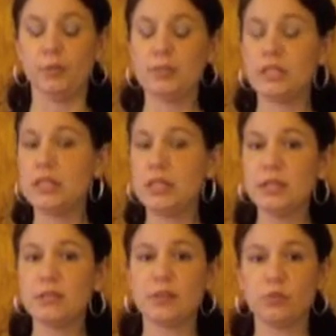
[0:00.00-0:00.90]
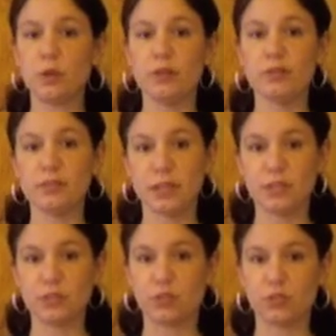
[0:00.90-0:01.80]
teas as well as
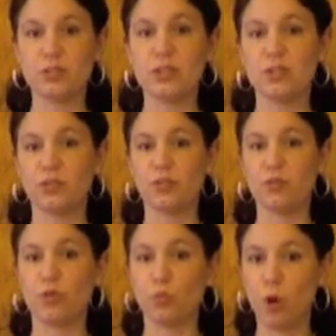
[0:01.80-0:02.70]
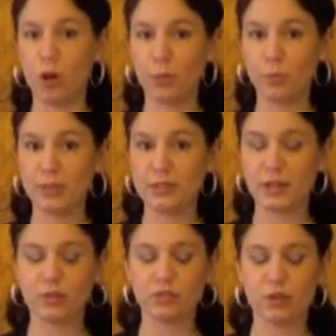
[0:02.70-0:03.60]
tinctures. Teas are, of course, water-based
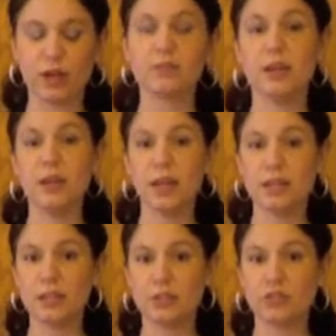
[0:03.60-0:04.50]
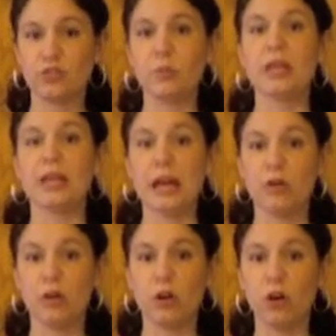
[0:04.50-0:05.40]
extracts, and tinctures being
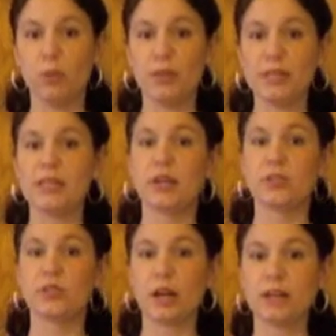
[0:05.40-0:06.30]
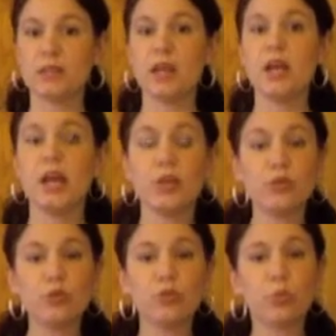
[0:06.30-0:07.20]
alcohol-based extracts. And
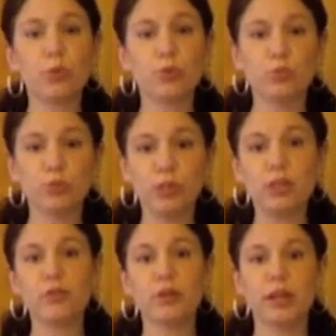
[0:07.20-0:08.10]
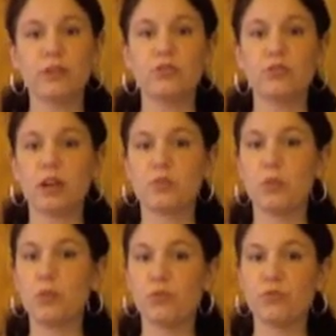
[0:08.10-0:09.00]
those are both really great extracts.
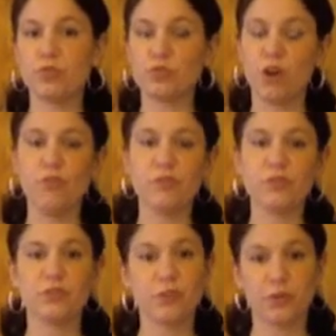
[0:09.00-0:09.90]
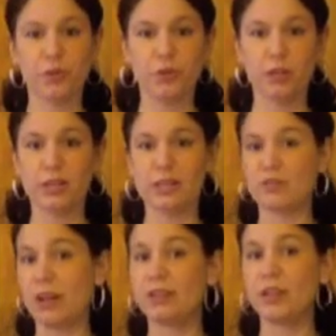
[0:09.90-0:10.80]
Both of those solvents are very good at
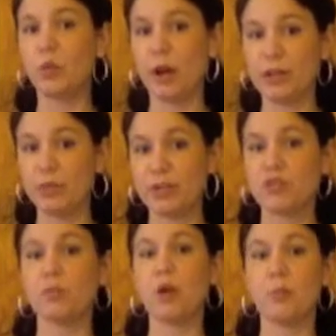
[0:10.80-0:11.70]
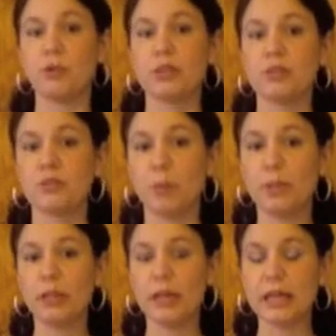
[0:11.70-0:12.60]
extracting a wide range of properties from
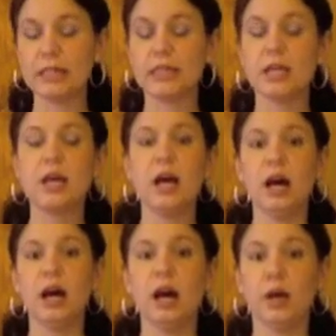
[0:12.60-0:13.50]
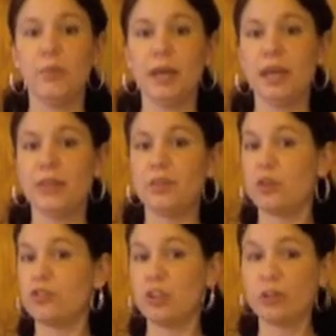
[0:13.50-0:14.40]
plants. And they're
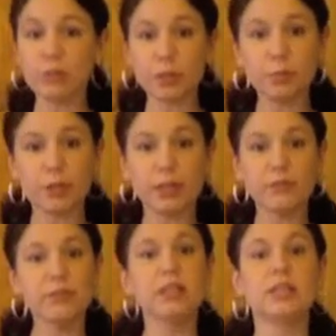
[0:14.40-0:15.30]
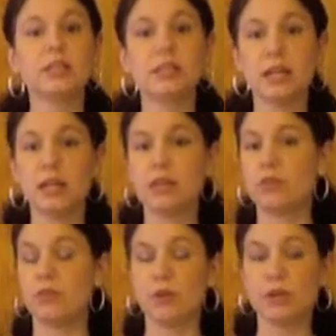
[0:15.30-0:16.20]
generally pretty convenient to take, they're
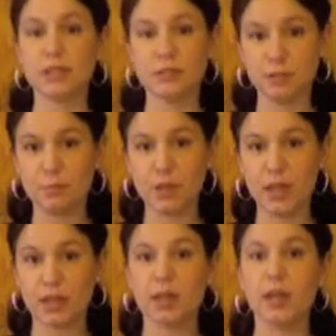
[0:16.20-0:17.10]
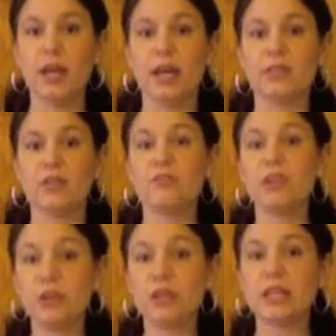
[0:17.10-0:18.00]
very easy to make, and they're
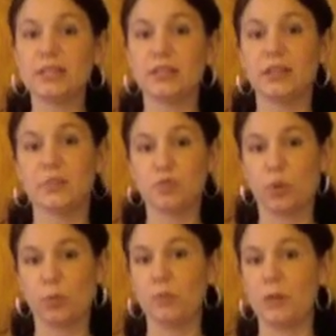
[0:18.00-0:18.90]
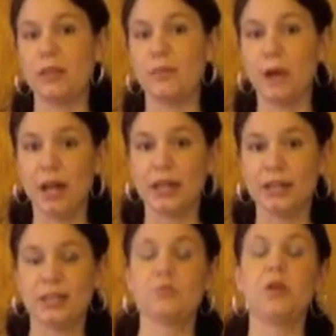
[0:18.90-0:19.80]
very easily absorbed by the body. And
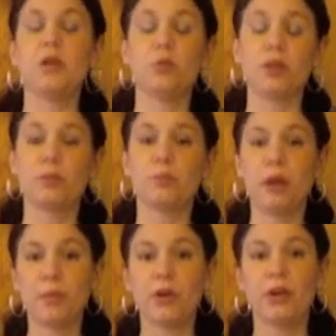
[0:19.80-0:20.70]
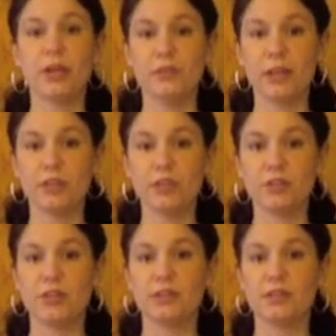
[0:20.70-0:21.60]
that's probably one of the primary advantages,
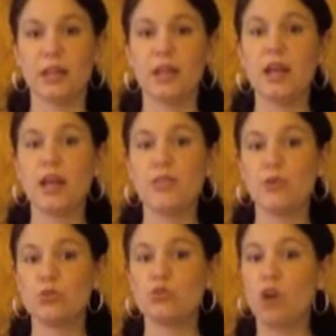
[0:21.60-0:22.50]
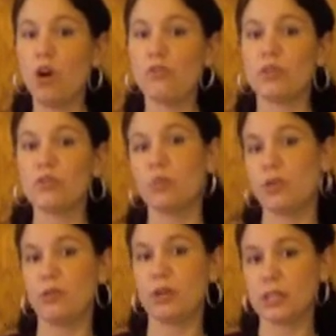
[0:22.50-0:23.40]
is that those solvents,
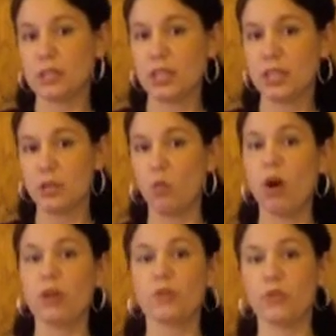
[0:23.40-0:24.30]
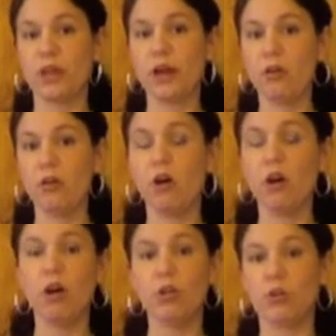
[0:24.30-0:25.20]
whether it's the water or the
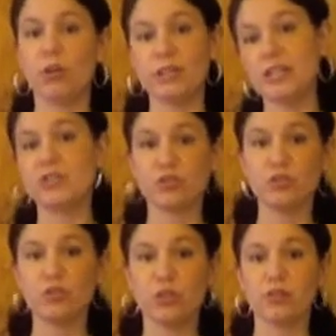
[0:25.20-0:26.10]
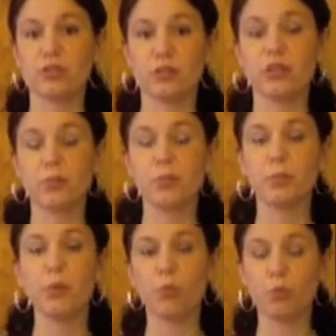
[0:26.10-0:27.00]
alcohol, or in tinctures usually there's a little bit of
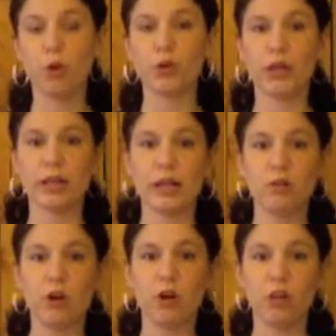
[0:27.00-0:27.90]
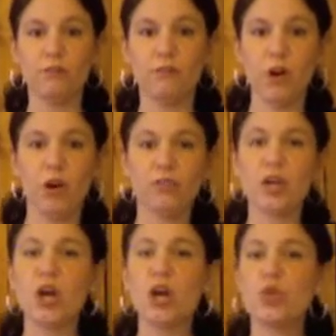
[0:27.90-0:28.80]
both water and alcohol involved,
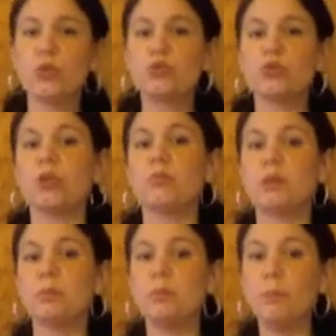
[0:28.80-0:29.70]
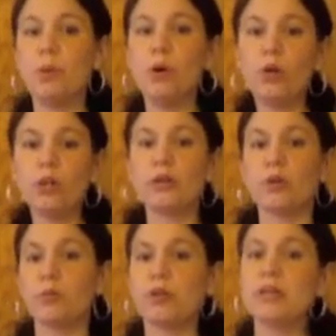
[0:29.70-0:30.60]
those are going to be pulling or
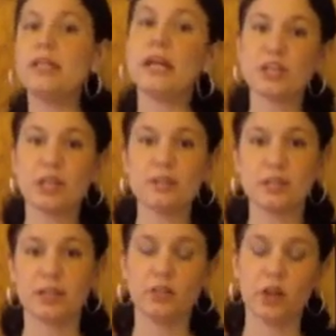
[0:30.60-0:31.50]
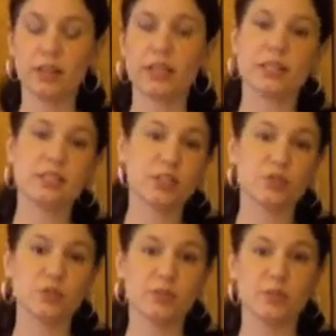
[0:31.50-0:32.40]
pre-digesting a lot of the
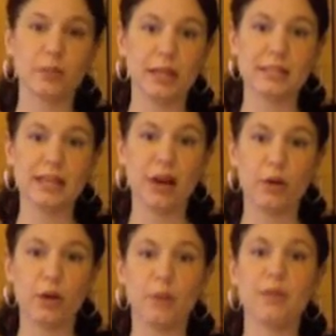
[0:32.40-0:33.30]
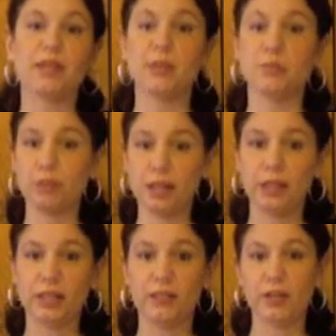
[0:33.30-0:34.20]
constituents of the plants out and making them
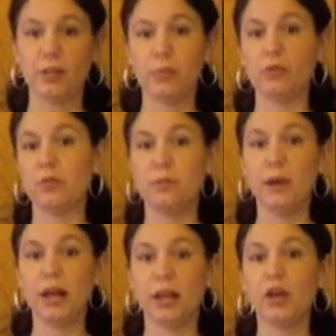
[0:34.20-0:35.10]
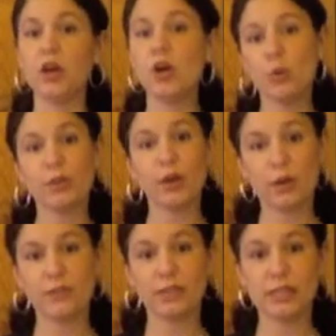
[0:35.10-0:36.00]
readily available to the body without
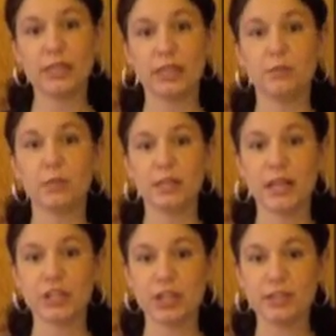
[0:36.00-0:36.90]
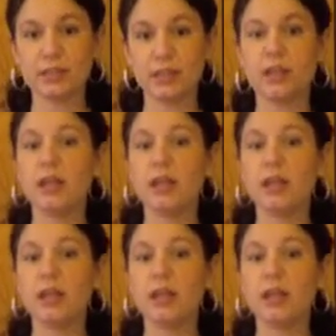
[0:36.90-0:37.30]
even needing to be digested.